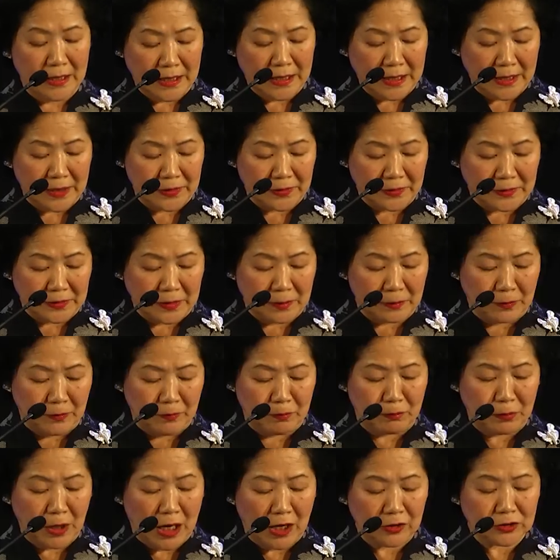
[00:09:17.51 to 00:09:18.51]
and the
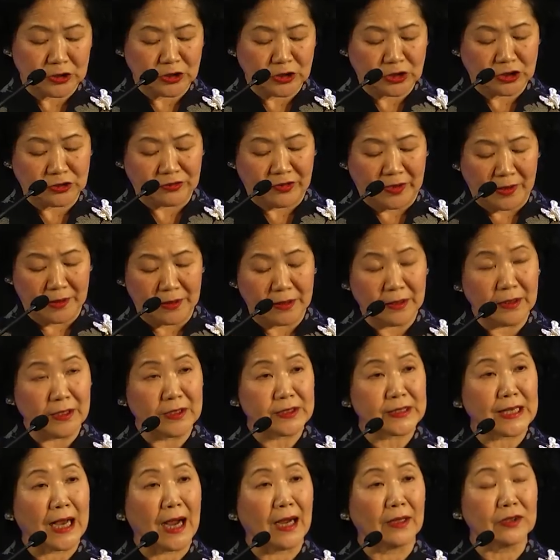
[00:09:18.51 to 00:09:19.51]
blogosphere
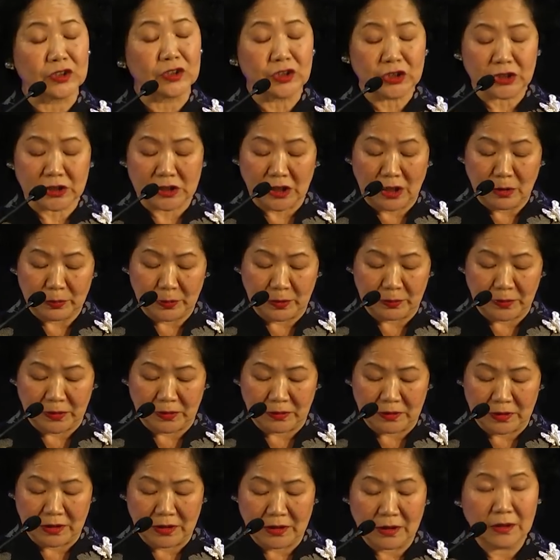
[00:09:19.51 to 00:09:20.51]
is
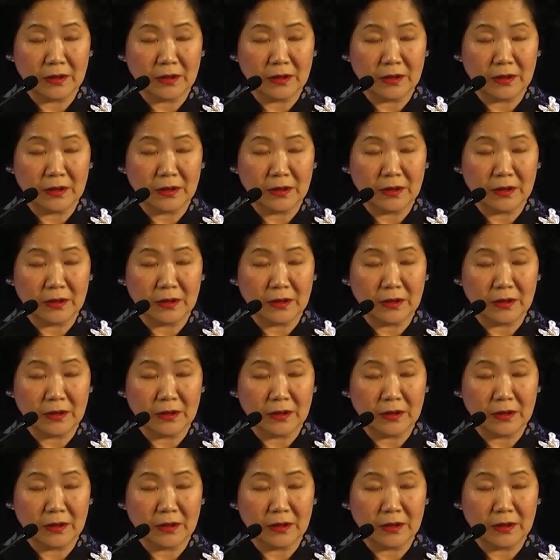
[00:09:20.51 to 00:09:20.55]
unstoppable,